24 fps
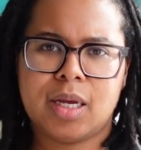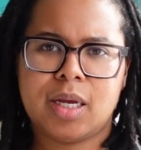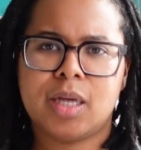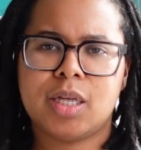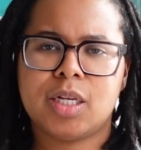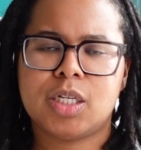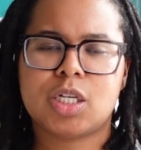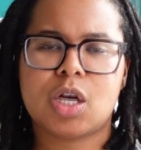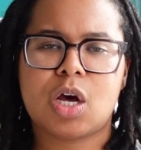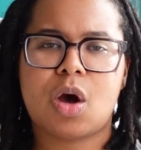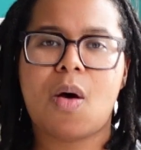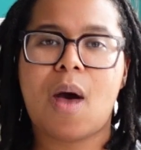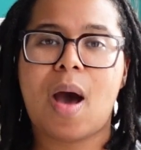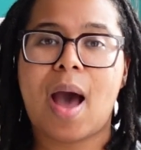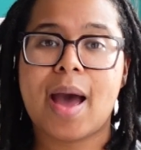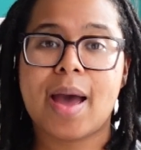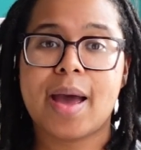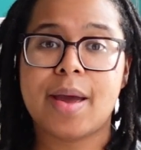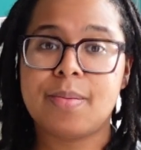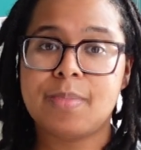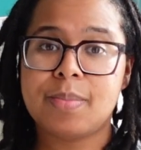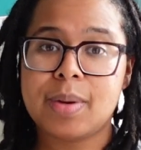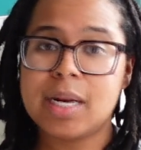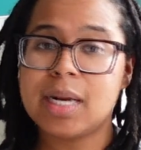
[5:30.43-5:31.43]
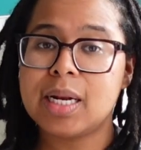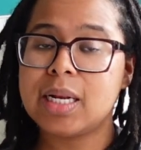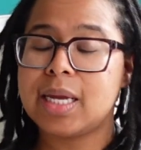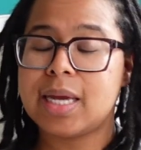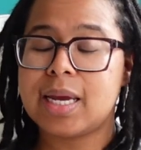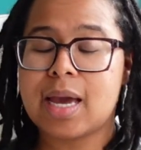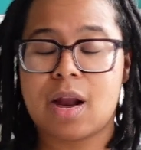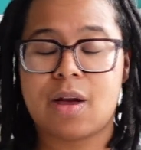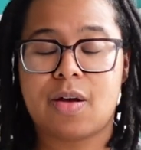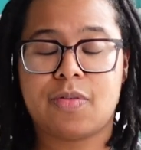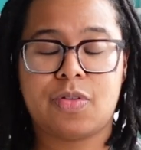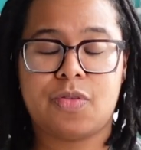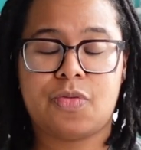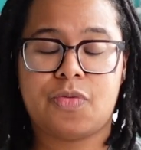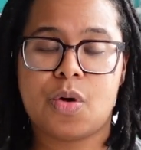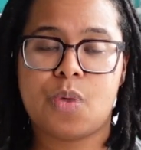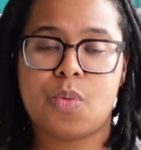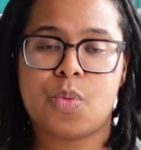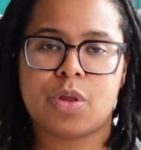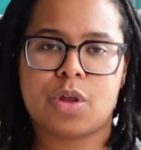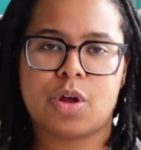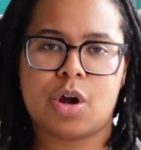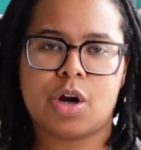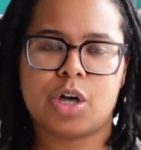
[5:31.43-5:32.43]
So I immediately got off the phone
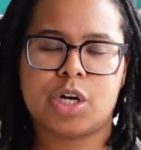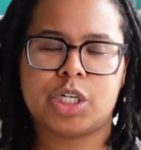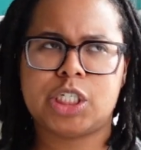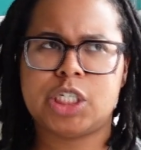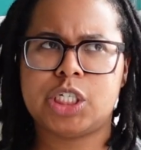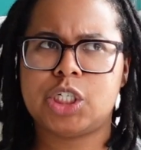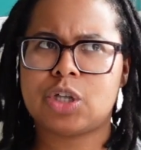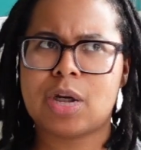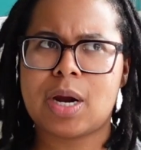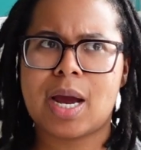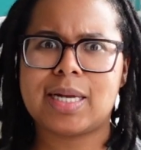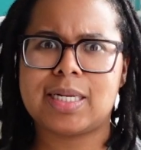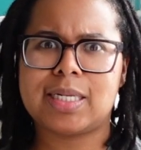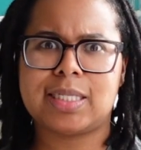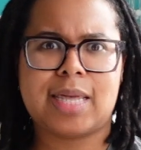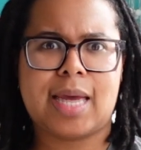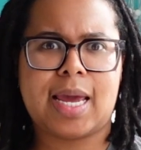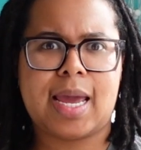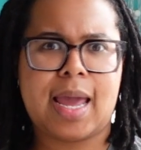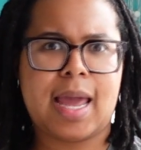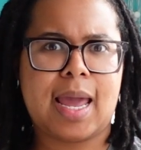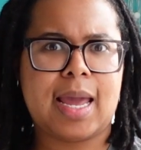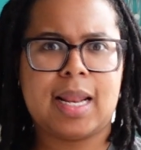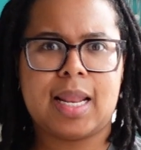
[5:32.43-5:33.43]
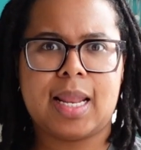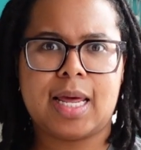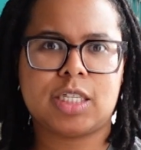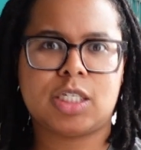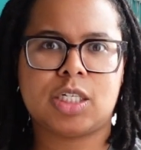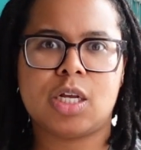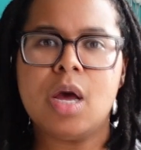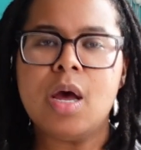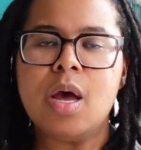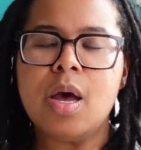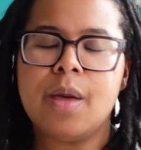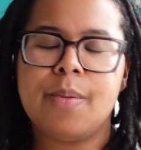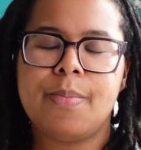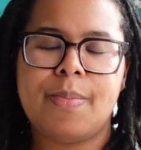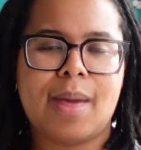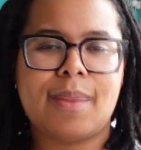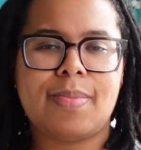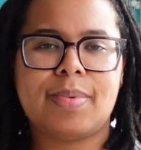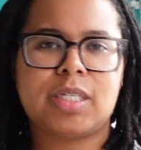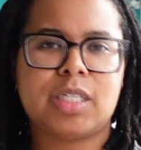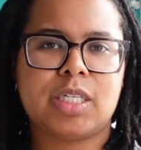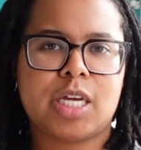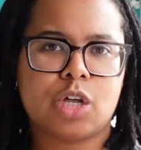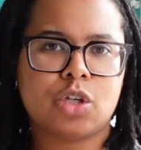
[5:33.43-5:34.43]
with her. She tried to say, hey, let's maybe
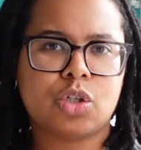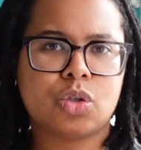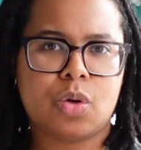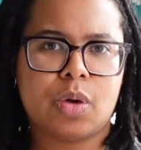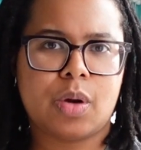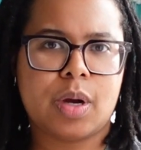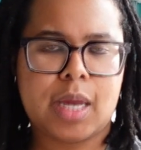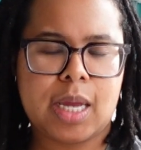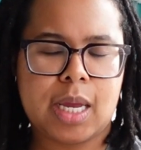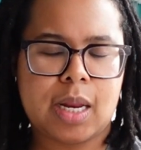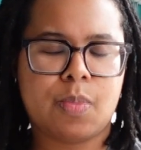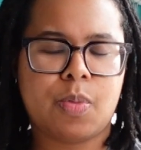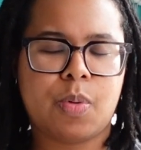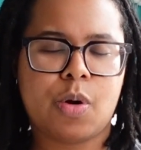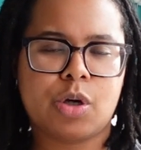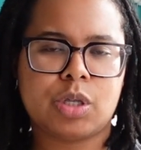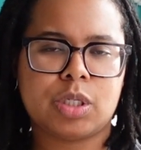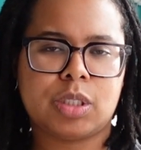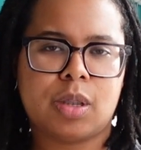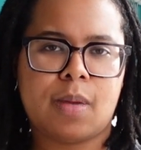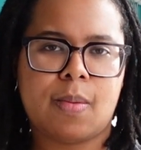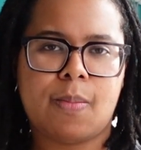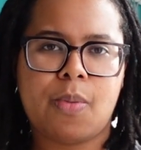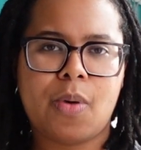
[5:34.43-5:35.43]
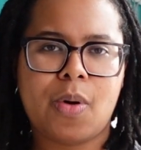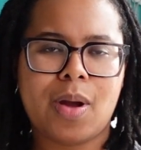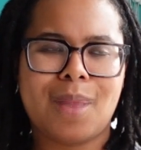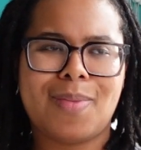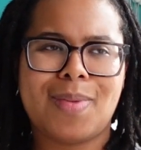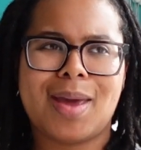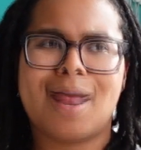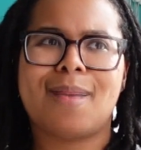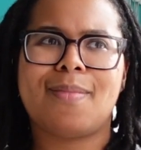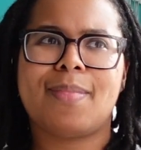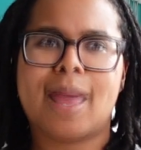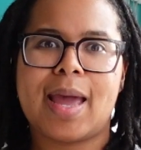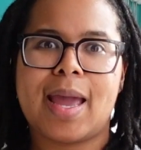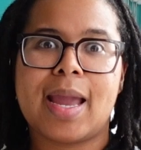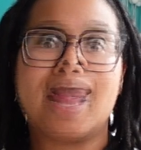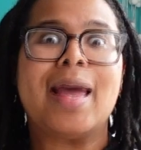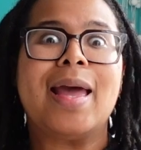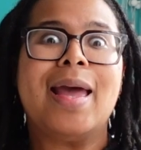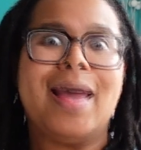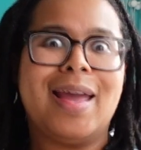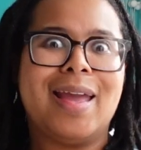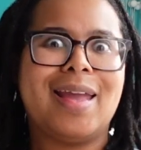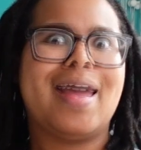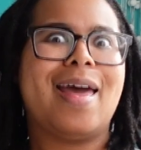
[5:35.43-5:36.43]
schedule an in-person appointment. I'm like,
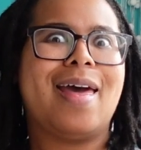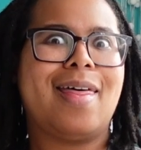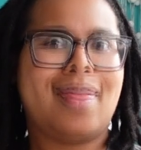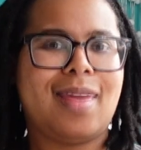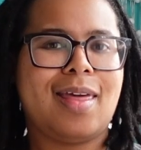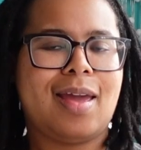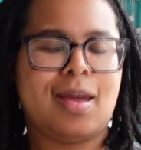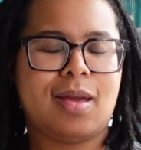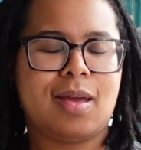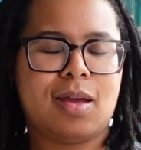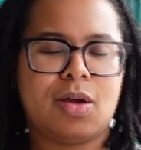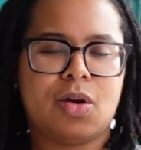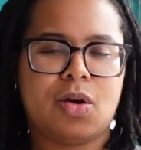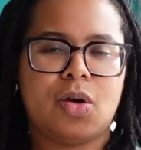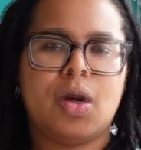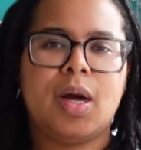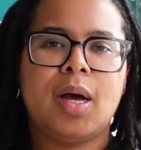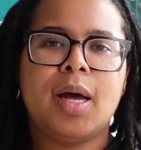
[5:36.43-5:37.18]
yeah, thank you.